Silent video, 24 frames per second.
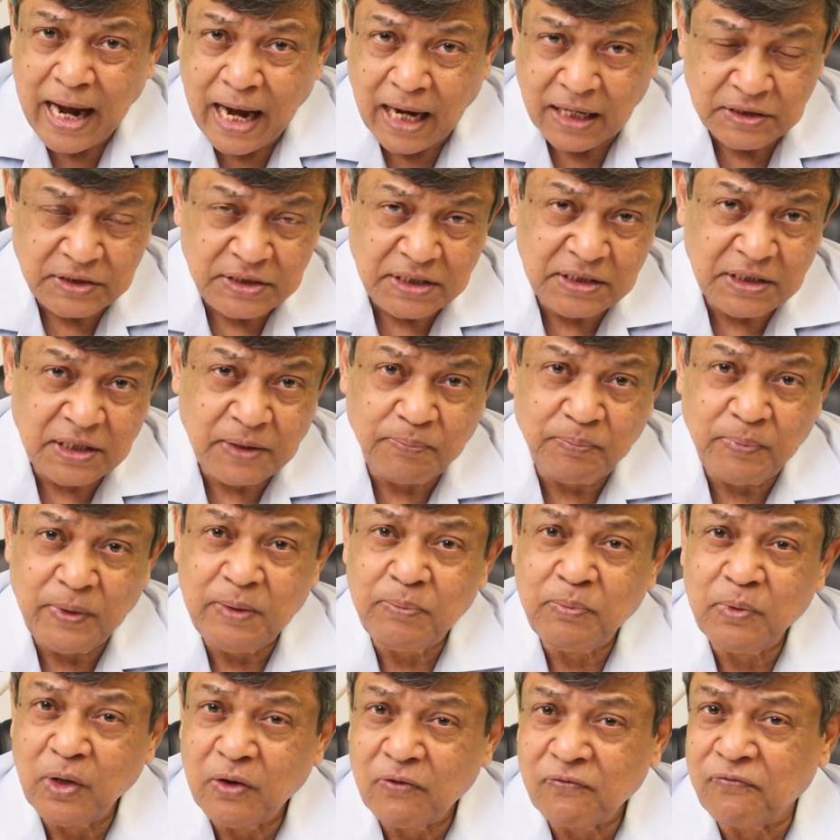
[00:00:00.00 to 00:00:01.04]
Until the
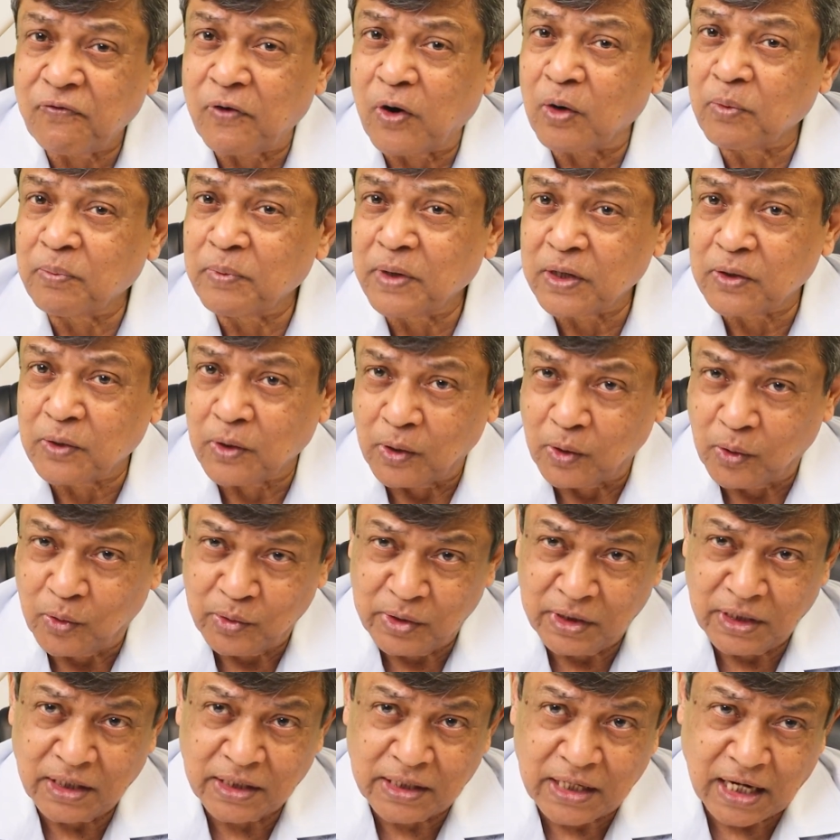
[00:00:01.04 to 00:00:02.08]
people of former
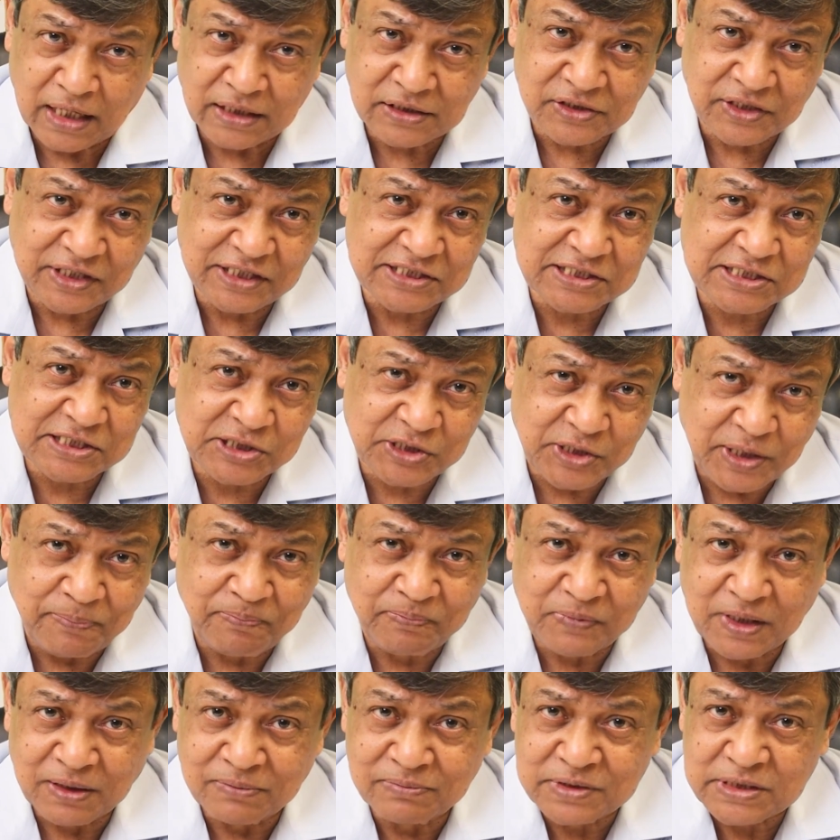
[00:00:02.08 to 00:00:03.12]
colonial countries
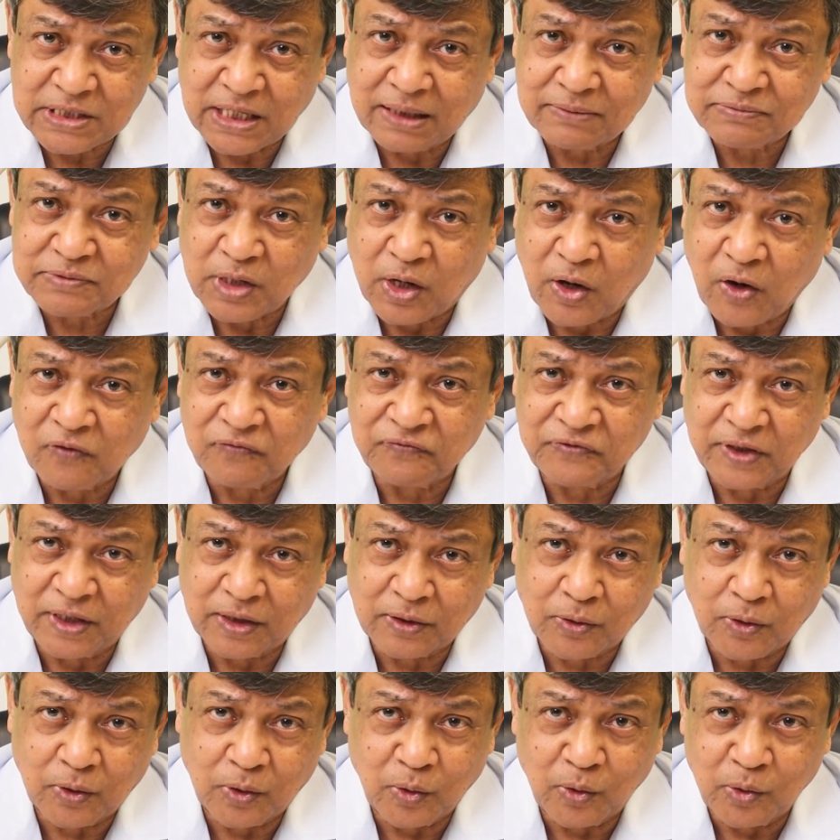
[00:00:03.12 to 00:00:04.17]
strip themselves off their
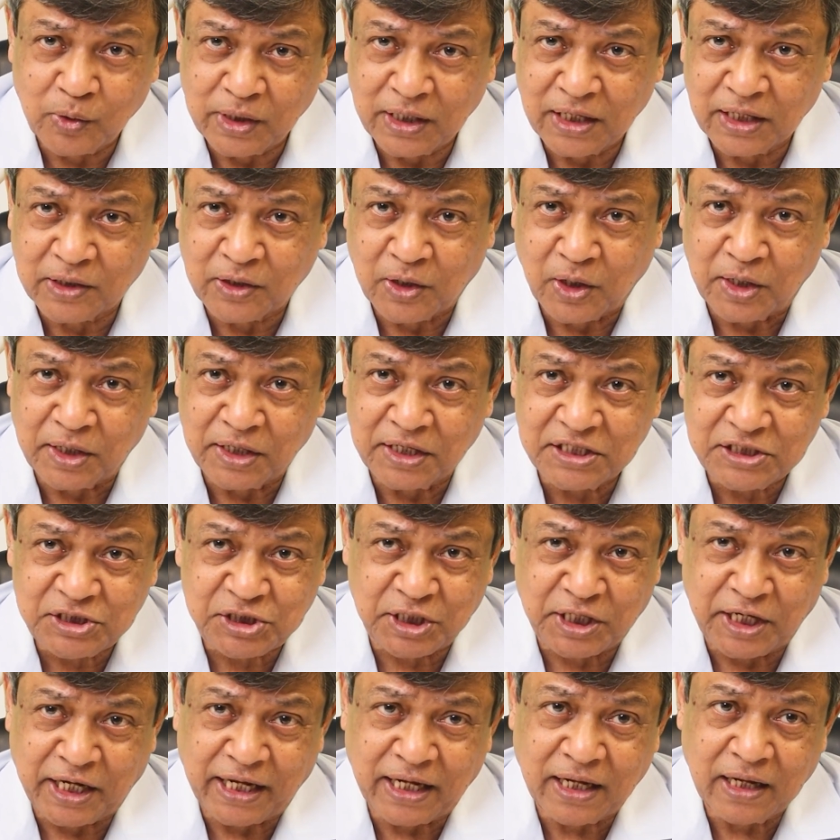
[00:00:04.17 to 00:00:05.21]
colonial
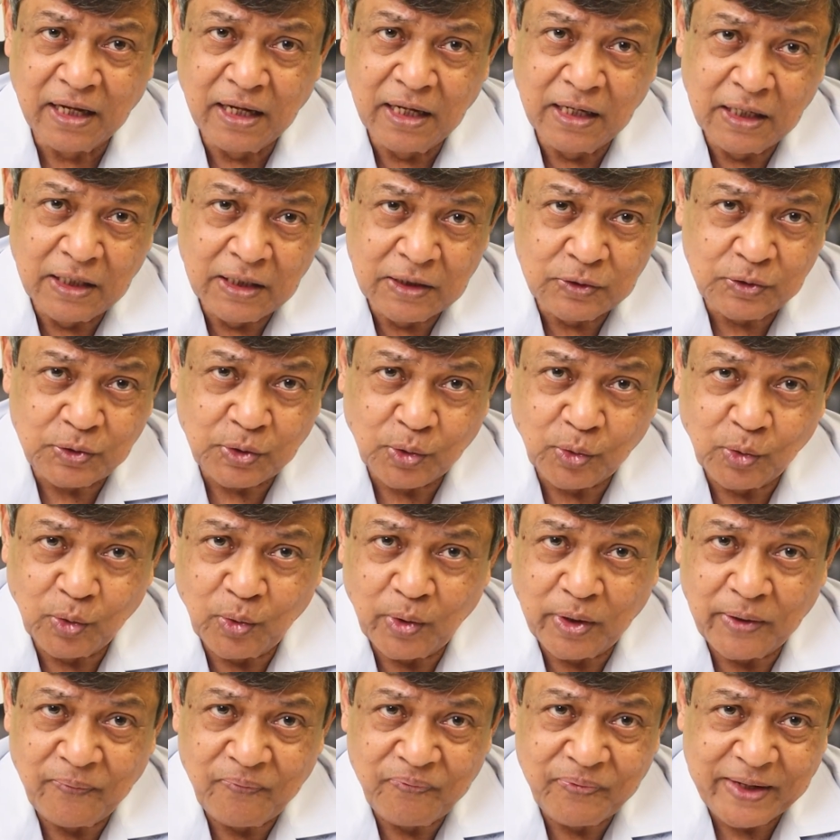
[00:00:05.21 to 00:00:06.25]
conditioning
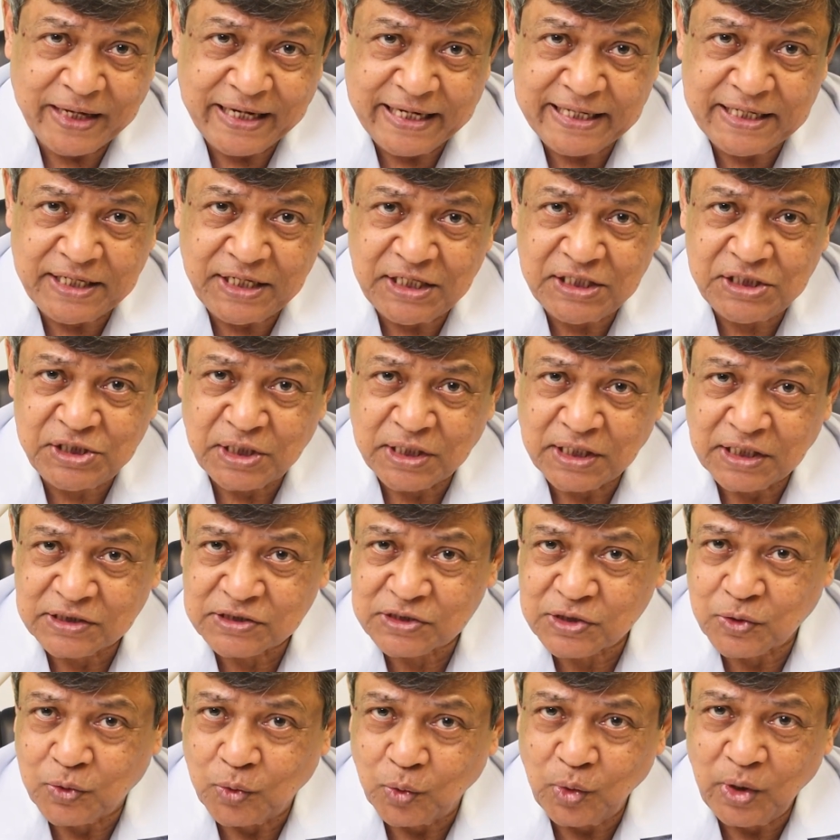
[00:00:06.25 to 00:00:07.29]
through
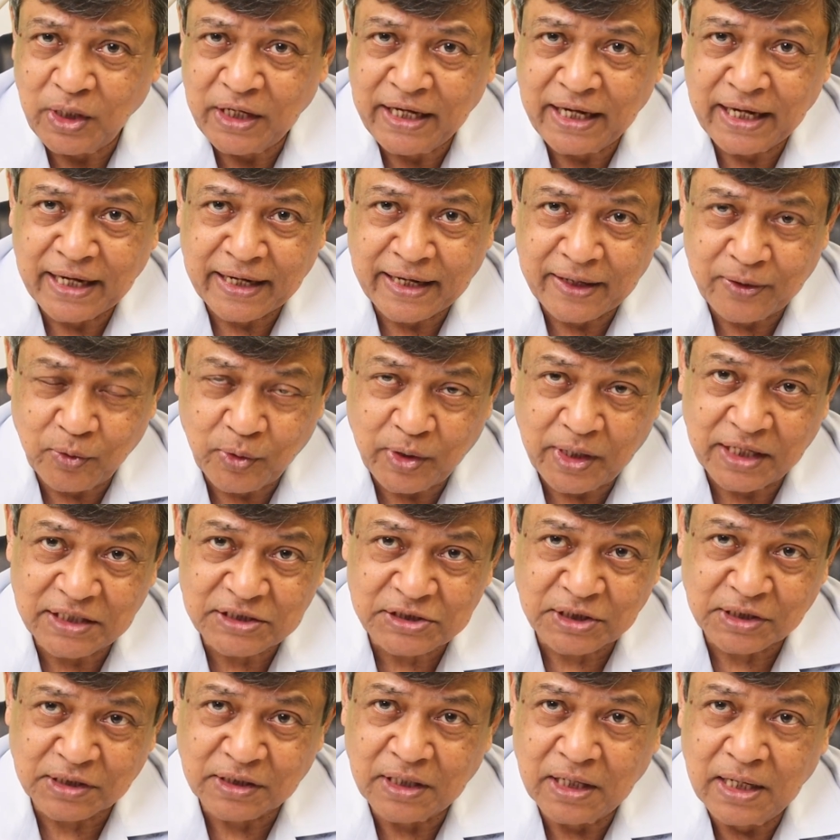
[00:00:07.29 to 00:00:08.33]
indigenous schooling and
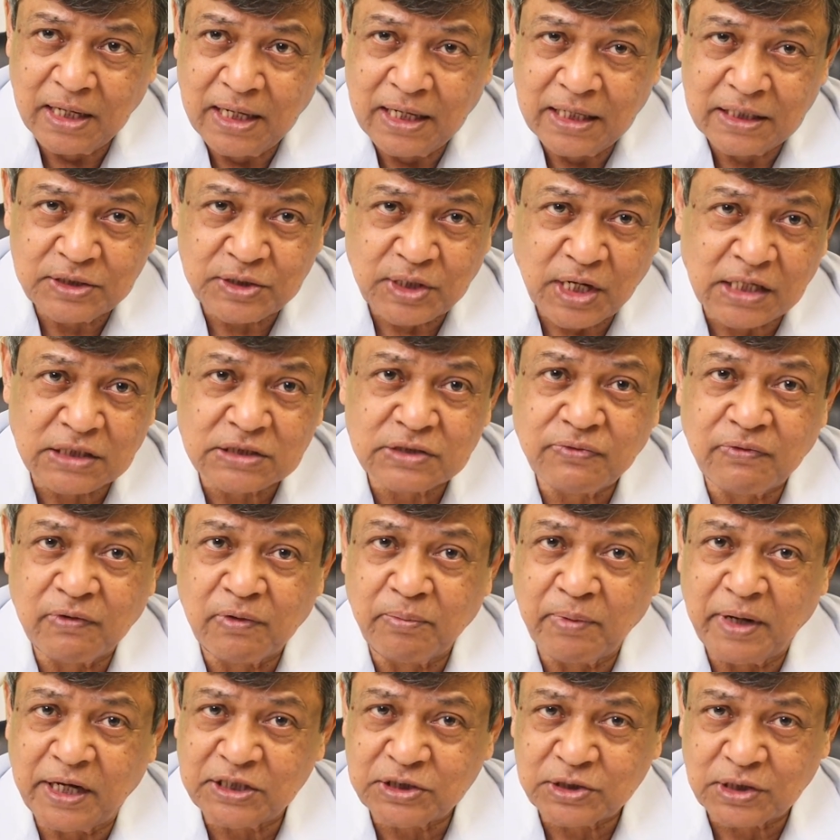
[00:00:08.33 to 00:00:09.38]
education,
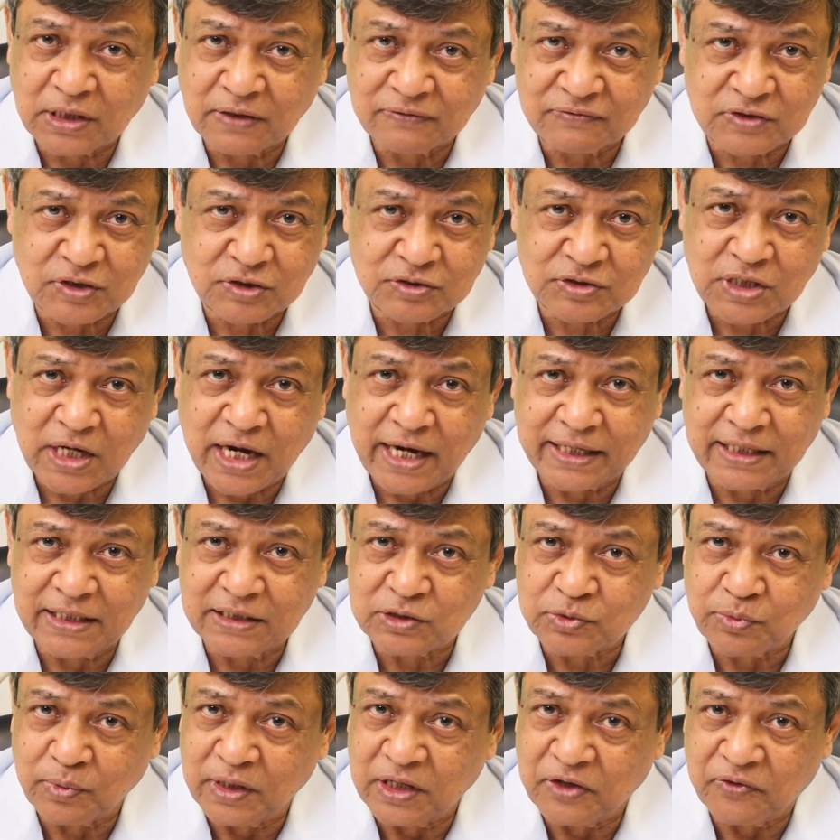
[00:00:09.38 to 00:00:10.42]
transformation of
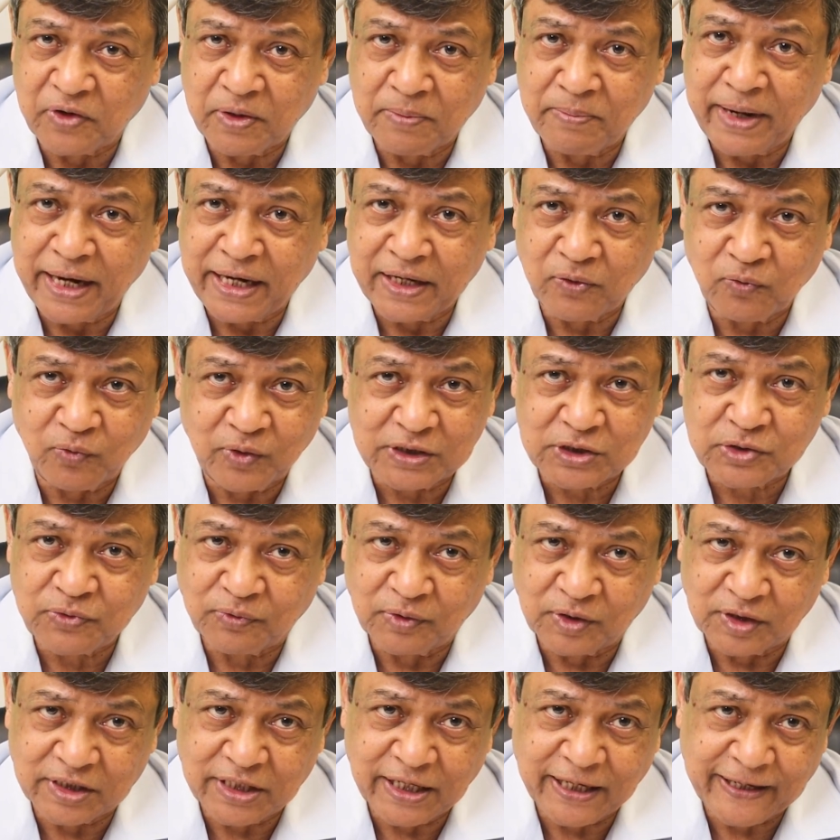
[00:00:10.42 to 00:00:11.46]
societies will remain
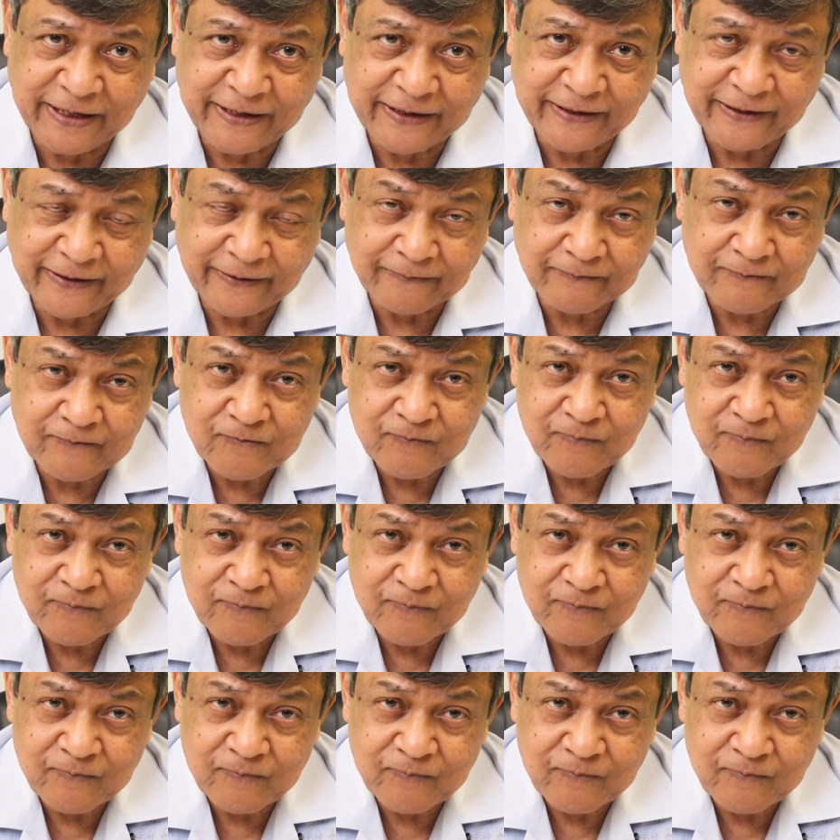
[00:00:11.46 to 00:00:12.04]
wishful thinking.